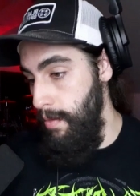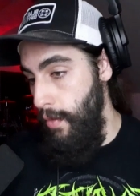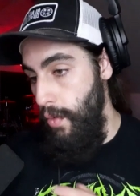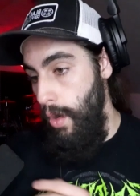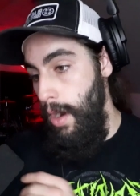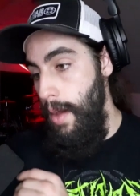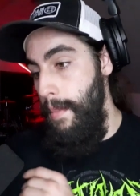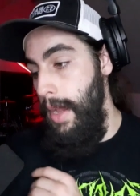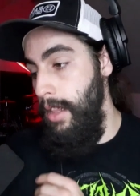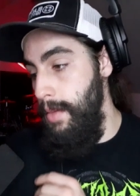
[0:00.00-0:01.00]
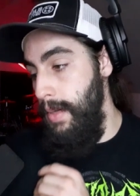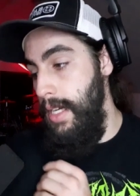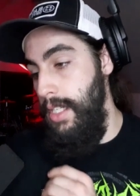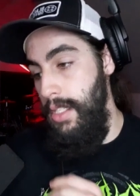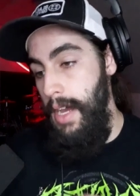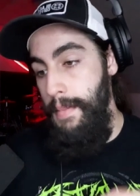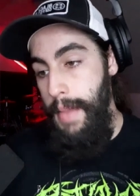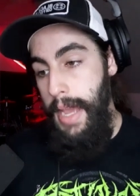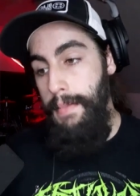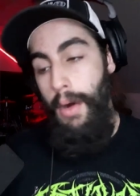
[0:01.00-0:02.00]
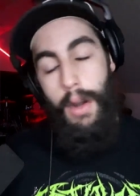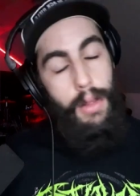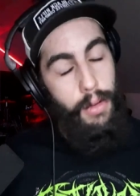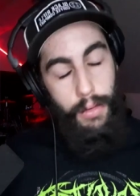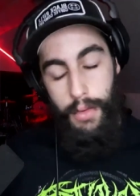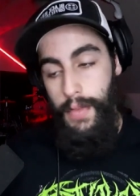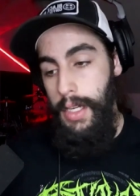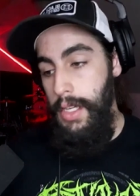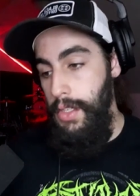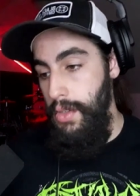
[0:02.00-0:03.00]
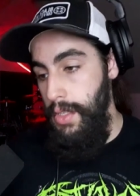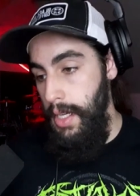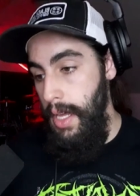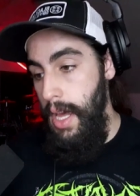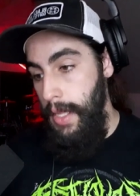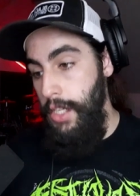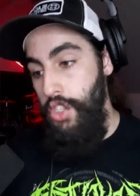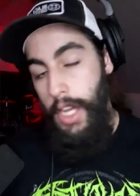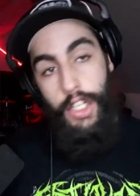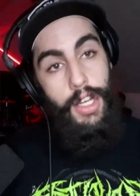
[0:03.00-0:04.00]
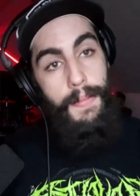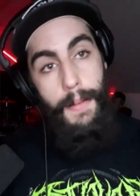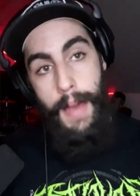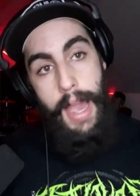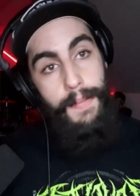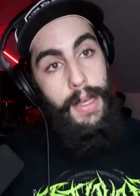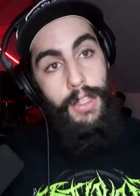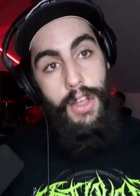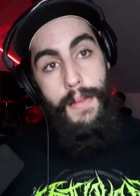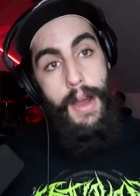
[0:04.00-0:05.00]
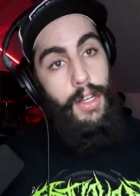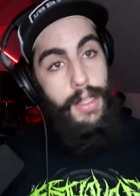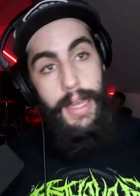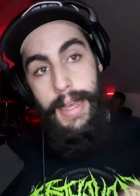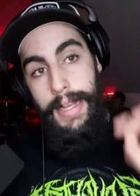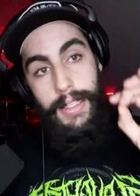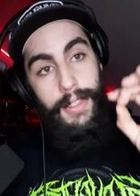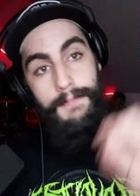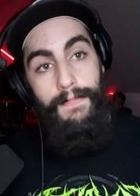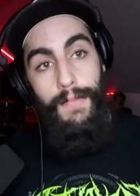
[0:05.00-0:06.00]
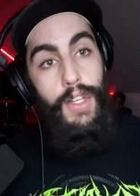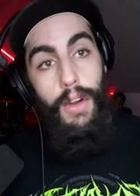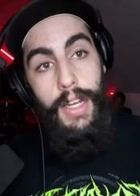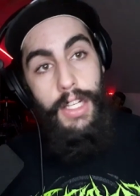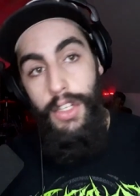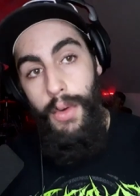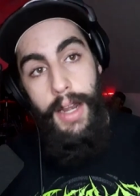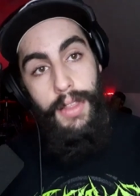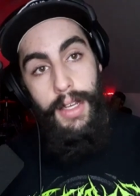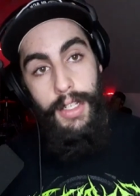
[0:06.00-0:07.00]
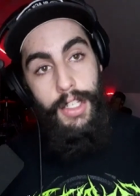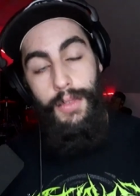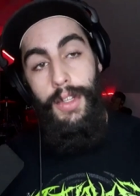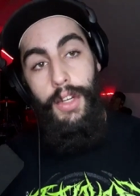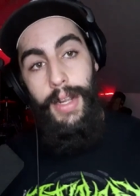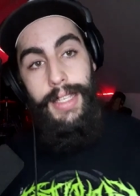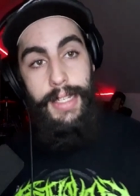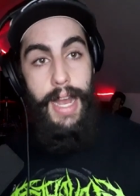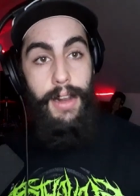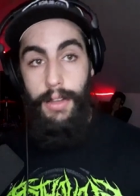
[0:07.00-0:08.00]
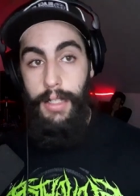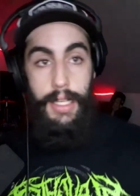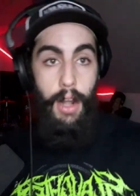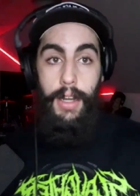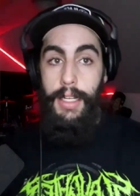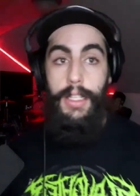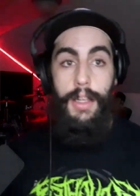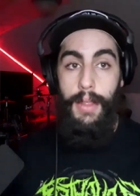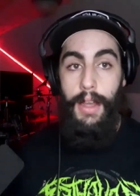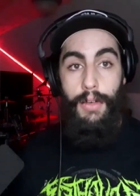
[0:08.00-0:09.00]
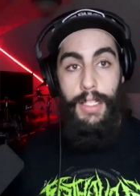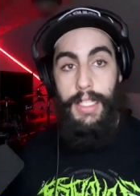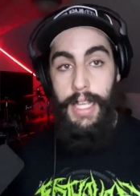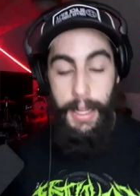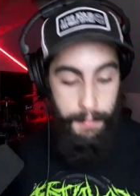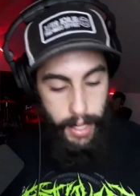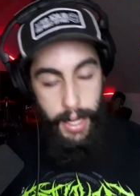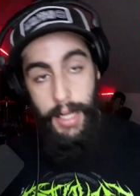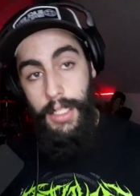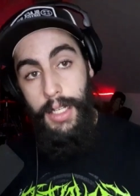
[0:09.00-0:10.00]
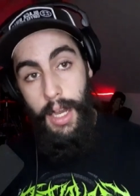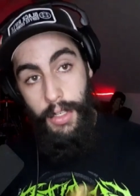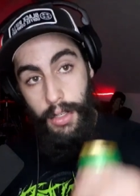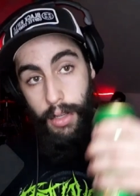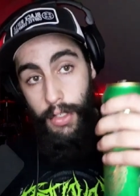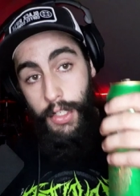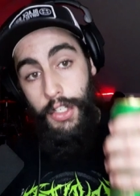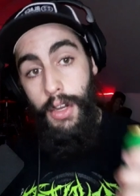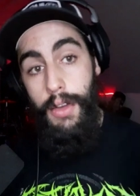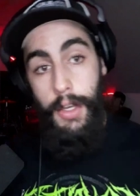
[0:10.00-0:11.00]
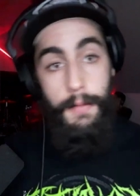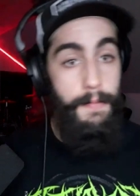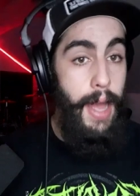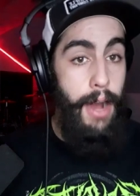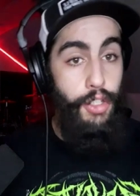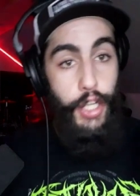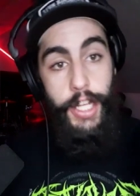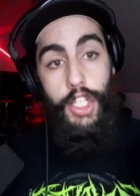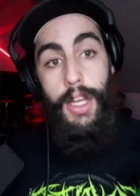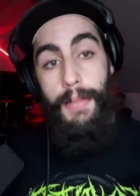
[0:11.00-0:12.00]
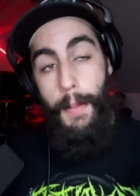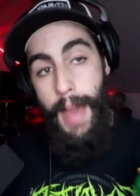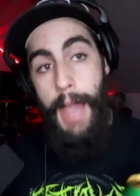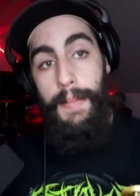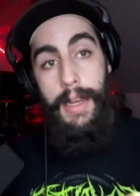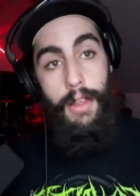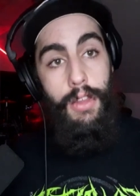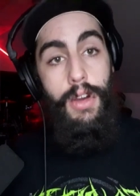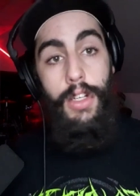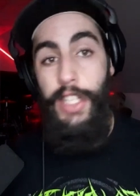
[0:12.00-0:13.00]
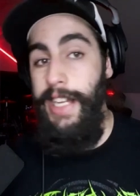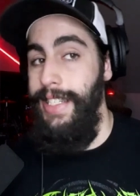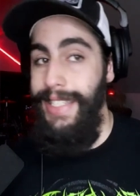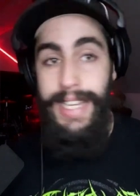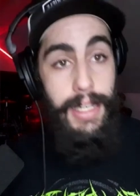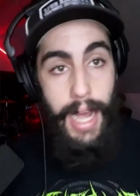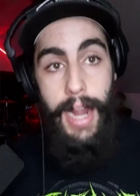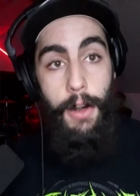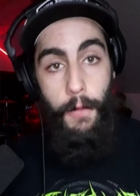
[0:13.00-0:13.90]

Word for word: before mainly because that main part of the groove that he's using, he changed up the backbeat so much that it's you don't need to do anything else that's really crazy technical. He already did something that was insane. It honestly also goes to show you how changing up the backbeat of the song changes the entire